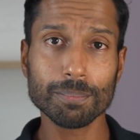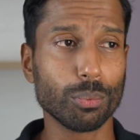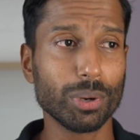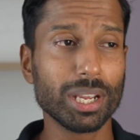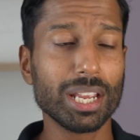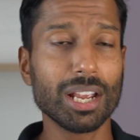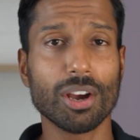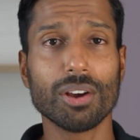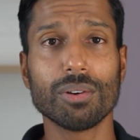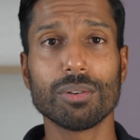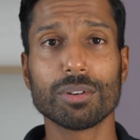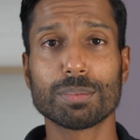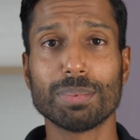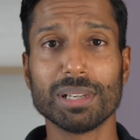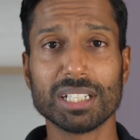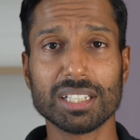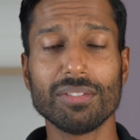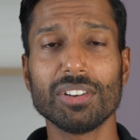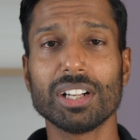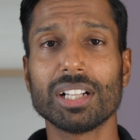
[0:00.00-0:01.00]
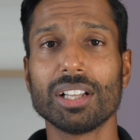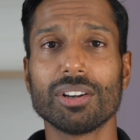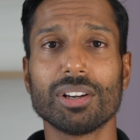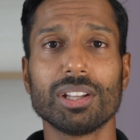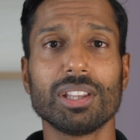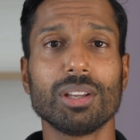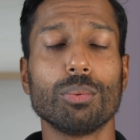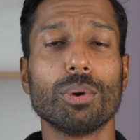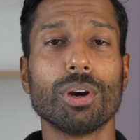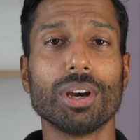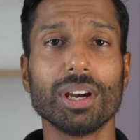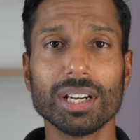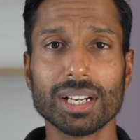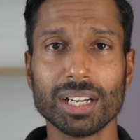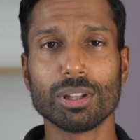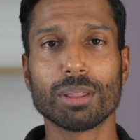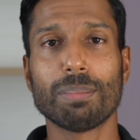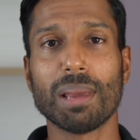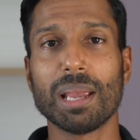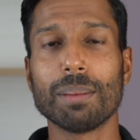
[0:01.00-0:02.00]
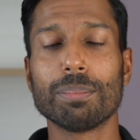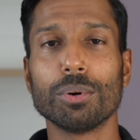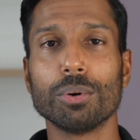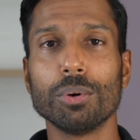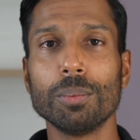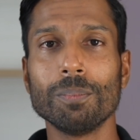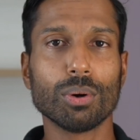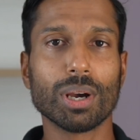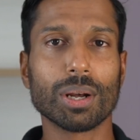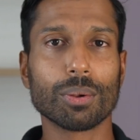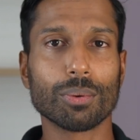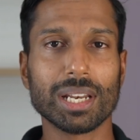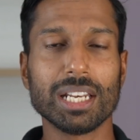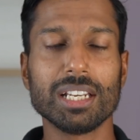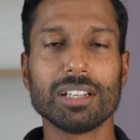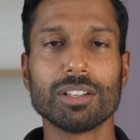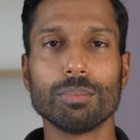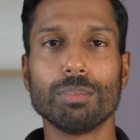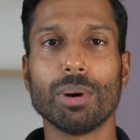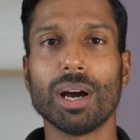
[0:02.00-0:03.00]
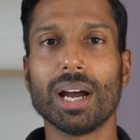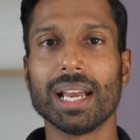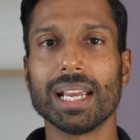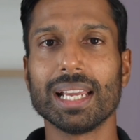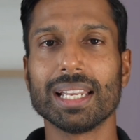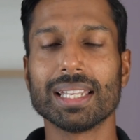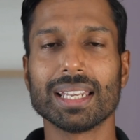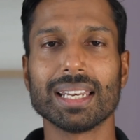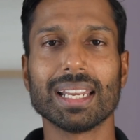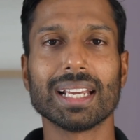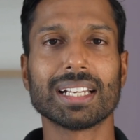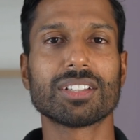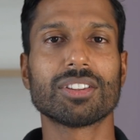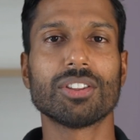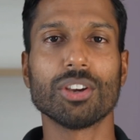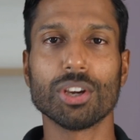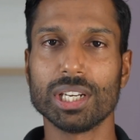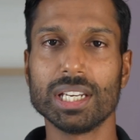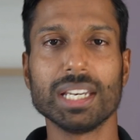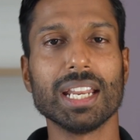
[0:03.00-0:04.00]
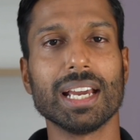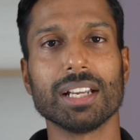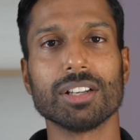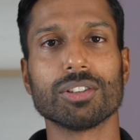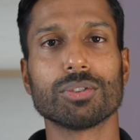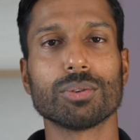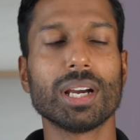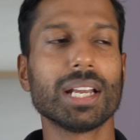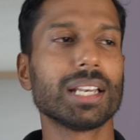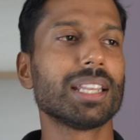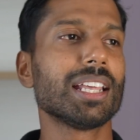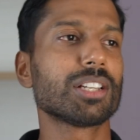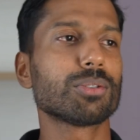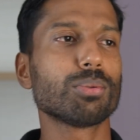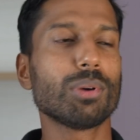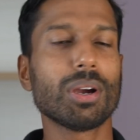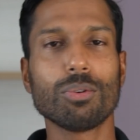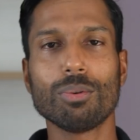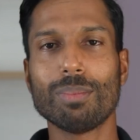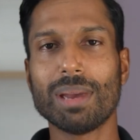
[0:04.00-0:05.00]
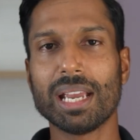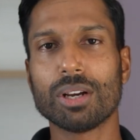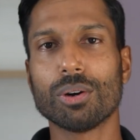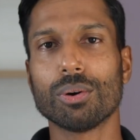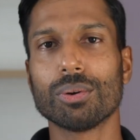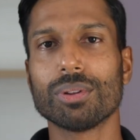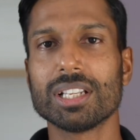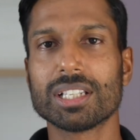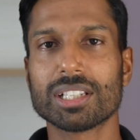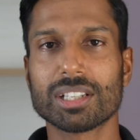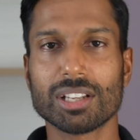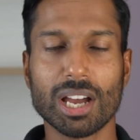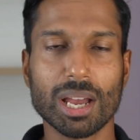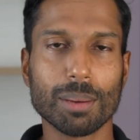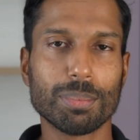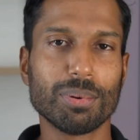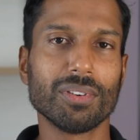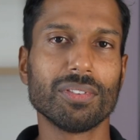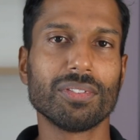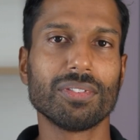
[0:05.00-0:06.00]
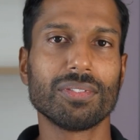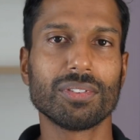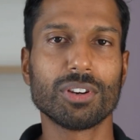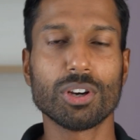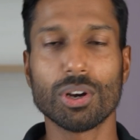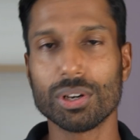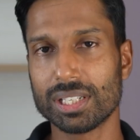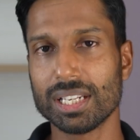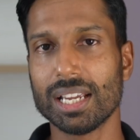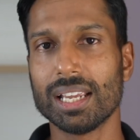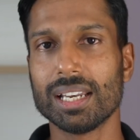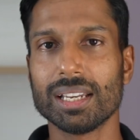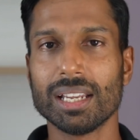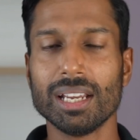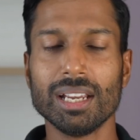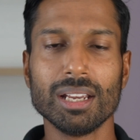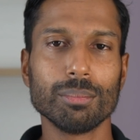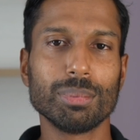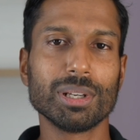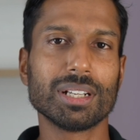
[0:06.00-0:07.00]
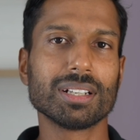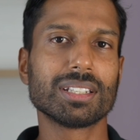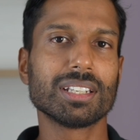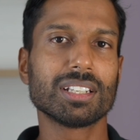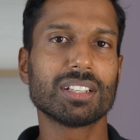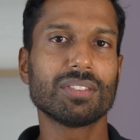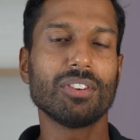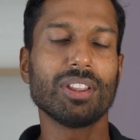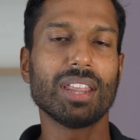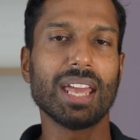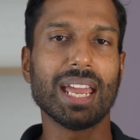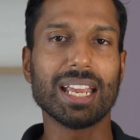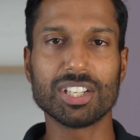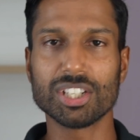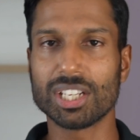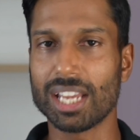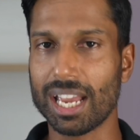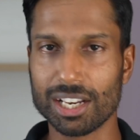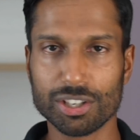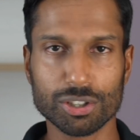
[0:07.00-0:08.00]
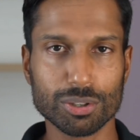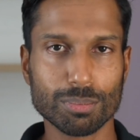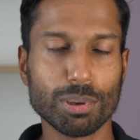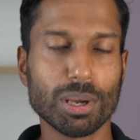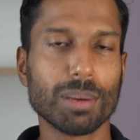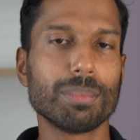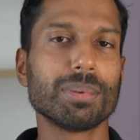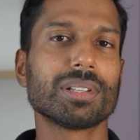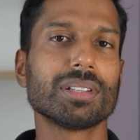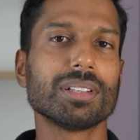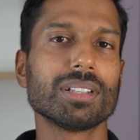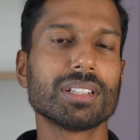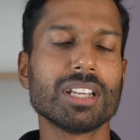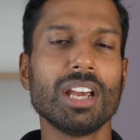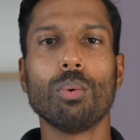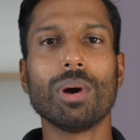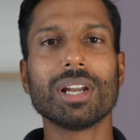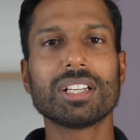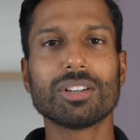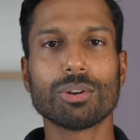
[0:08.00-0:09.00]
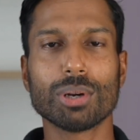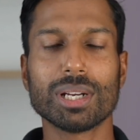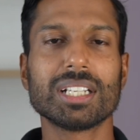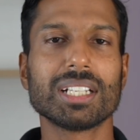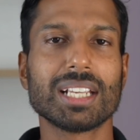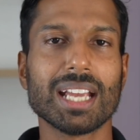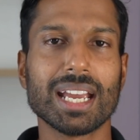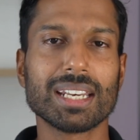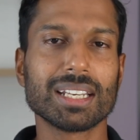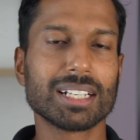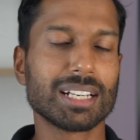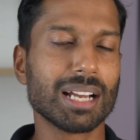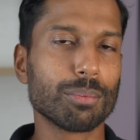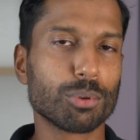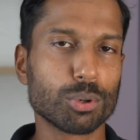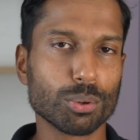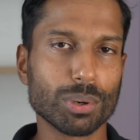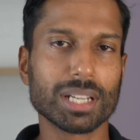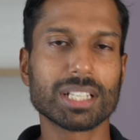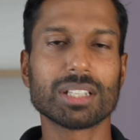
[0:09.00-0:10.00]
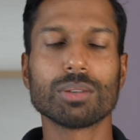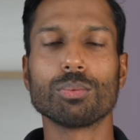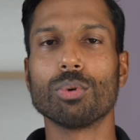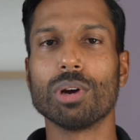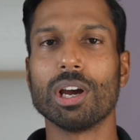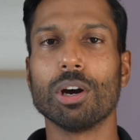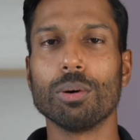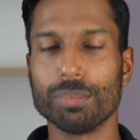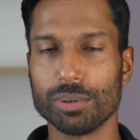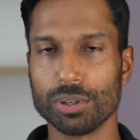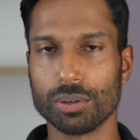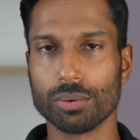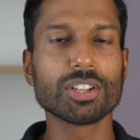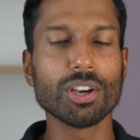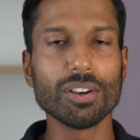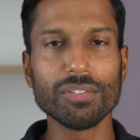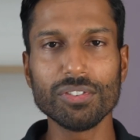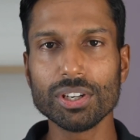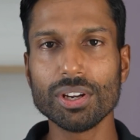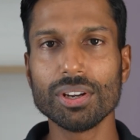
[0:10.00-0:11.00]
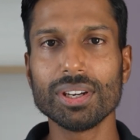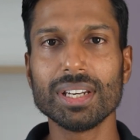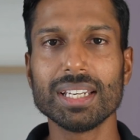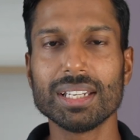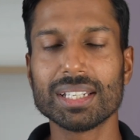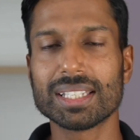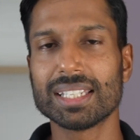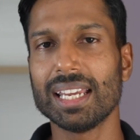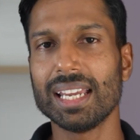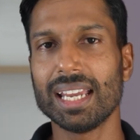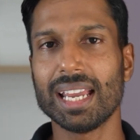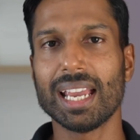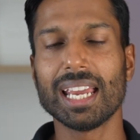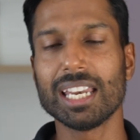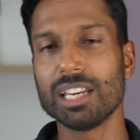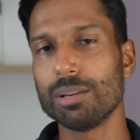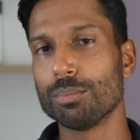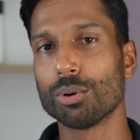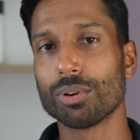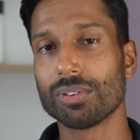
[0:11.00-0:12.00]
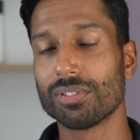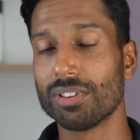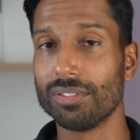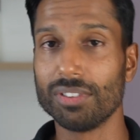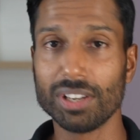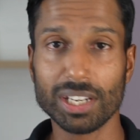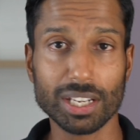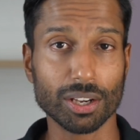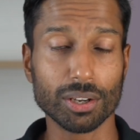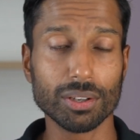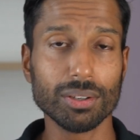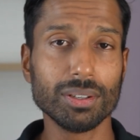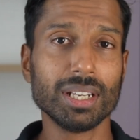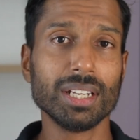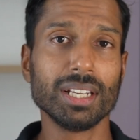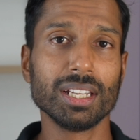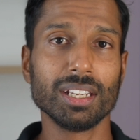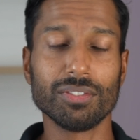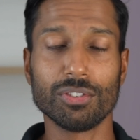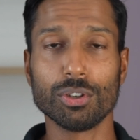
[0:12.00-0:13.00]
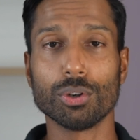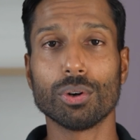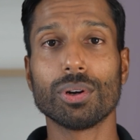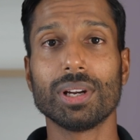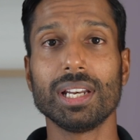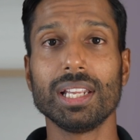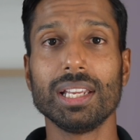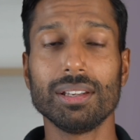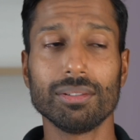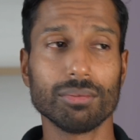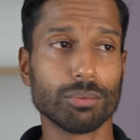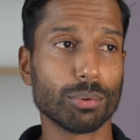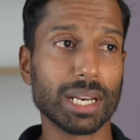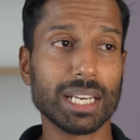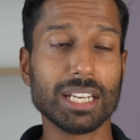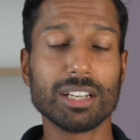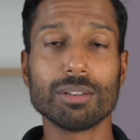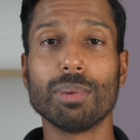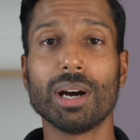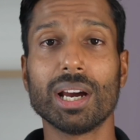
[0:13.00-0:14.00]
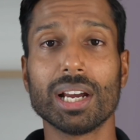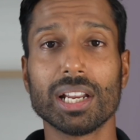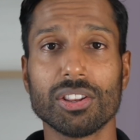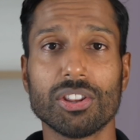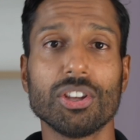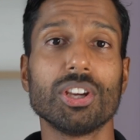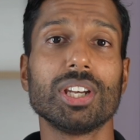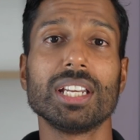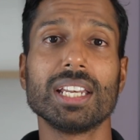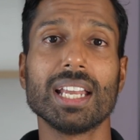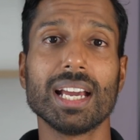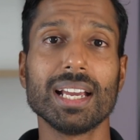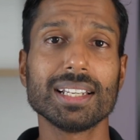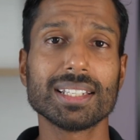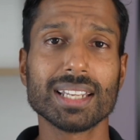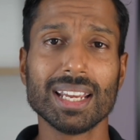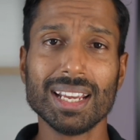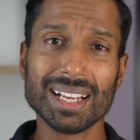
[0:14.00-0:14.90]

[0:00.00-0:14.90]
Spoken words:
We specifically only work with people who are ready to buy in the next 30 days, right? That's why we make all this type of content, because it's for the education purposes. Once you're educated, come to us and we'll help you. So if you don't need to see any more of the video, if you're already ready to buy in 30 days,